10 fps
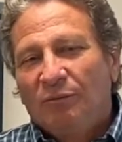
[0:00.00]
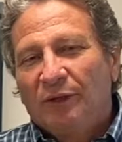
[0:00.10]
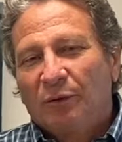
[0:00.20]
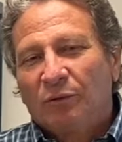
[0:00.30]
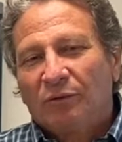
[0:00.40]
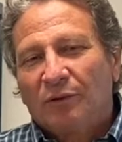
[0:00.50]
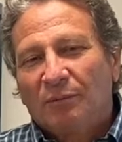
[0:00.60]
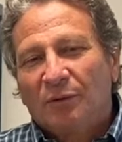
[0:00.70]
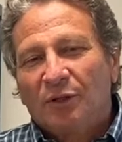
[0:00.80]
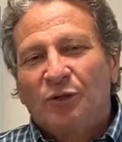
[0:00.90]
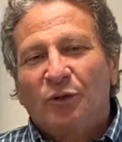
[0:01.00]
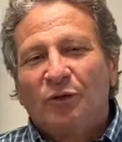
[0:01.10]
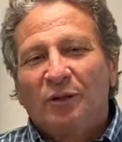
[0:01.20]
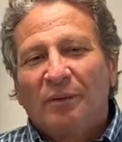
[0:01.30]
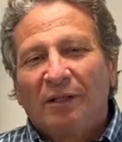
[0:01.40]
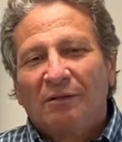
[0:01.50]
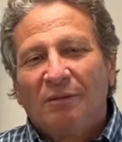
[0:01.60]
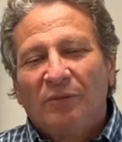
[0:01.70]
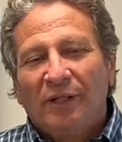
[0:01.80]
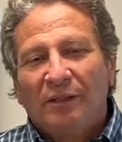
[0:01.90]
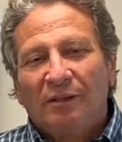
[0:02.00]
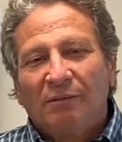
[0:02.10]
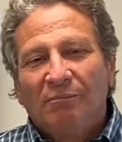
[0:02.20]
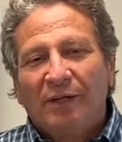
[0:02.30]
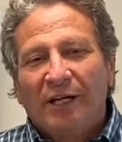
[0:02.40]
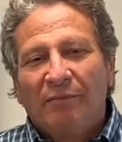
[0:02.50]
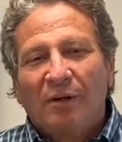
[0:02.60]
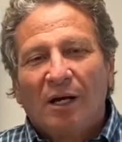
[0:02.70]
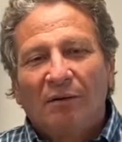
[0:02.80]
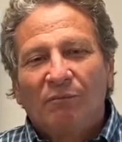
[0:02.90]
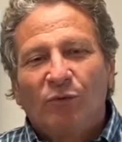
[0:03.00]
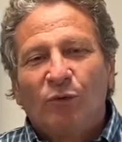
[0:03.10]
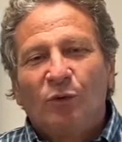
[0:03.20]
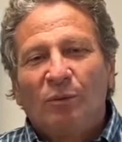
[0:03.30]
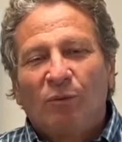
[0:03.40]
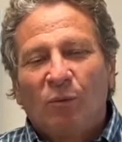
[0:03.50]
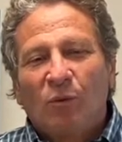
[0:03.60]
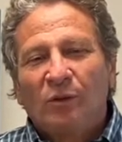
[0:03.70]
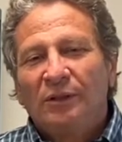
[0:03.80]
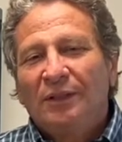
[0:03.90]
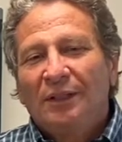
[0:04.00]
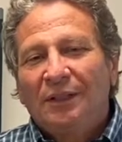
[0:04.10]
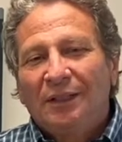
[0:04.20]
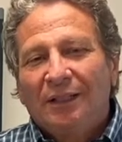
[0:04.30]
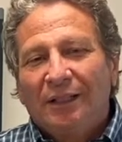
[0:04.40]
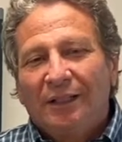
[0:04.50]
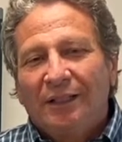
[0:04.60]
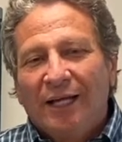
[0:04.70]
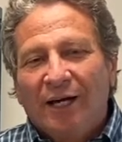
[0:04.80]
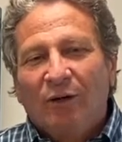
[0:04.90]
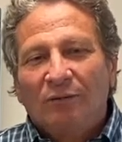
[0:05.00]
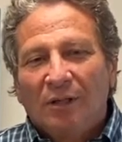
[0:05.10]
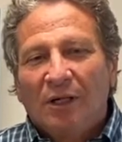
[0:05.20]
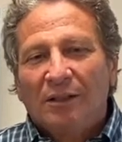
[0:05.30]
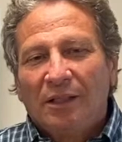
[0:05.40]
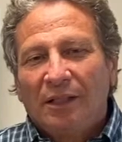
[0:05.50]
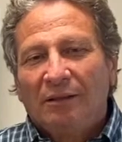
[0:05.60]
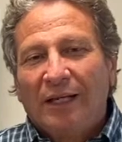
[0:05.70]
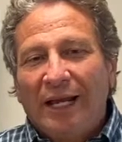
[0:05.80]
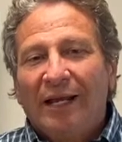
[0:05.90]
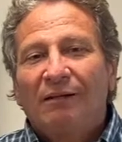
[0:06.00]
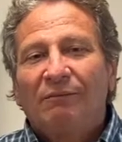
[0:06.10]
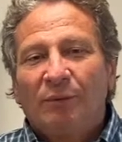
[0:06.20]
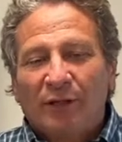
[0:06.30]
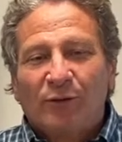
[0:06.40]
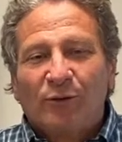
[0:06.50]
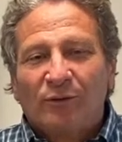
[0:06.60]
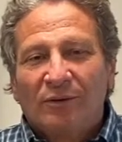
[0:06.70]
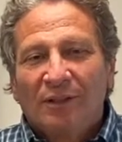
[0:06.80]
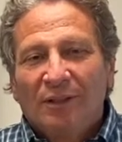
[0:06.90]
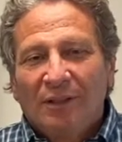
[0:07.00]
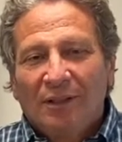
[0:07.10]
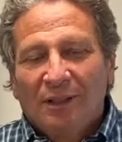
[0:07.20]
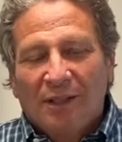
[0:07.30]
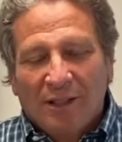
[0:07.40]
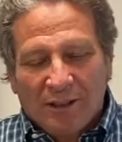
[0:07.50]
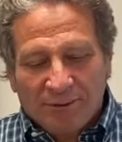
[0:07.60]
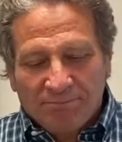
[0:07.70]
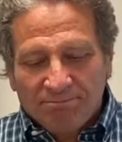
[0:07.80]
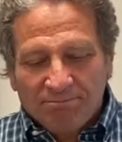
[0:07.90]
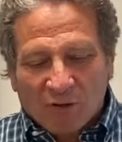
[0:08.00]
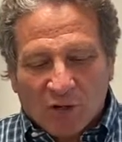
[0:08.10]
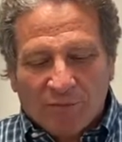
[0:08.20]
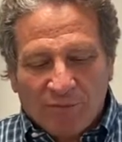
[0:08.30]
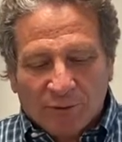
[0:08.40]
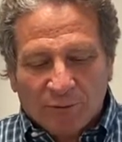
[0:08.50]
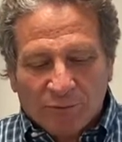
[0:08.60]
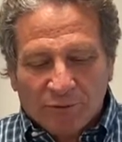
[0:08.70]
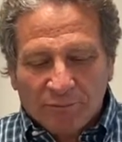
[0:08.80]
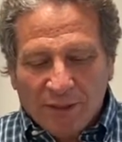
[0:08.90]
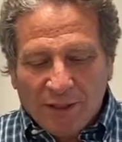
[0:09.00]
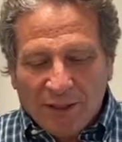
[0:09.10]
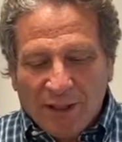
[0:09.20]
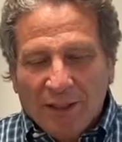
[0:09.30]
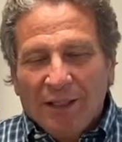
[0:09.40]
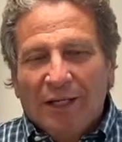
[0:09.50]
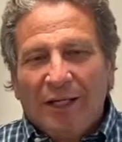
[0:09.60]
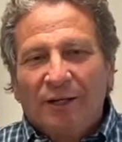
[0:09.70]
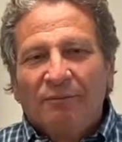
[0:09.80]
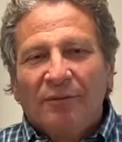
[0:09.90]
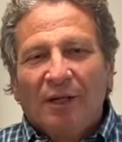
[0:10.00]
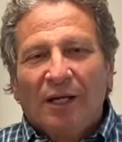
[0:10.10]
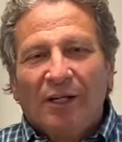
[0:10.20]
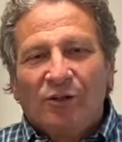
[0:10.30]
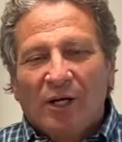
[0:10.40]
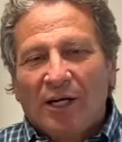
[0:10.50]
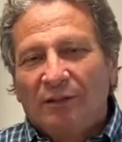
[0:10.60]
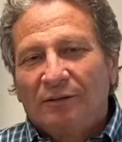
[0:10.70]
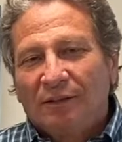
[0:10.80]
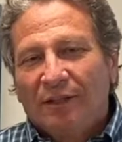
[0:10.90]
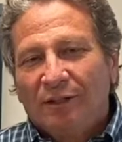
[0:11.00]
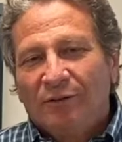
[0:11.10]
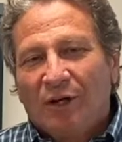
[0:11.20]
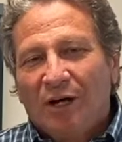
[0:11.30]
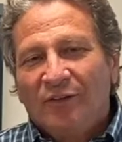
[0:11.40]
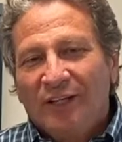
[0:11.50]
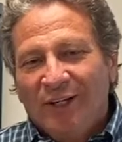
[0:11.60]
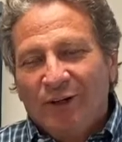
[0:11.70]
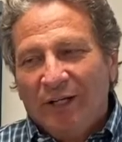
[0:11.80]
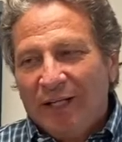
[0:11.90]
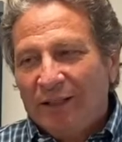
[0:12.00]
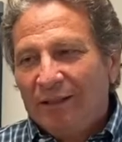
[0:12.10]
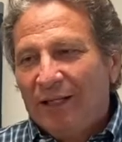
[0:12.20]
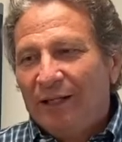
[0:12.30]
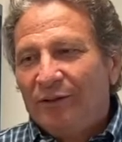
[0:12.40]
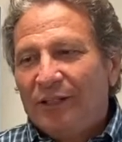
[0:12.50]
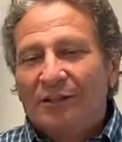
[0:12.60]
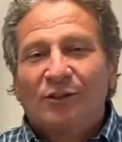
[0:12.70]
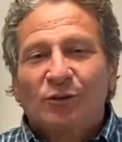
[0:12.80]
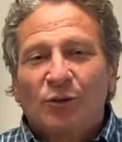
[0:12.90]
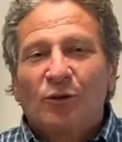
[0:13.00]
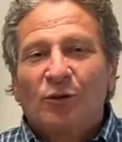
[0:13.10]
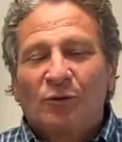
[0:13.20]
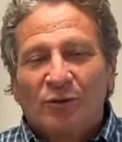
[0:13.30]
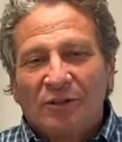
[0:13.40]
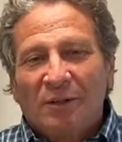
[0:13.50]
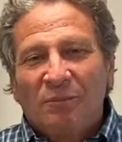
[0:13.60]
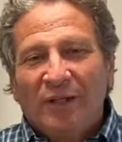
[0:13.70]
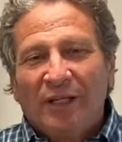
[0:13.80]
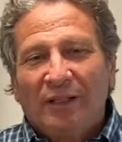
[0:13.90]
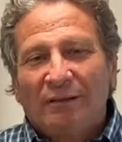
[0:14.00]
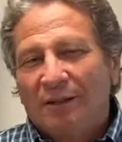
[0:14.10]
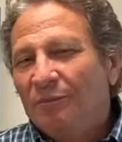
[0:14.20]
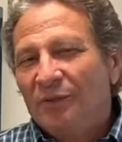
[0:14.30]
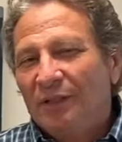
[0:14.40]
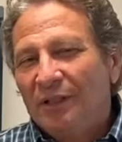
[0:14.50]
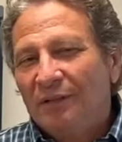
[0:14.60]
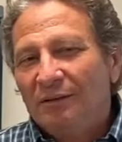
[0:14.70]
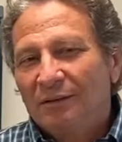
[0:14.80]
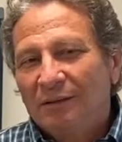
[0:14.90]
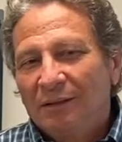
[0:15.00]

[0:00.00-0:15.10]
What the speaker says: There was some concern about some things that may have gotten through before, and now content and pictures are filtered. If a child is on the internet and does a search for something and something doesn't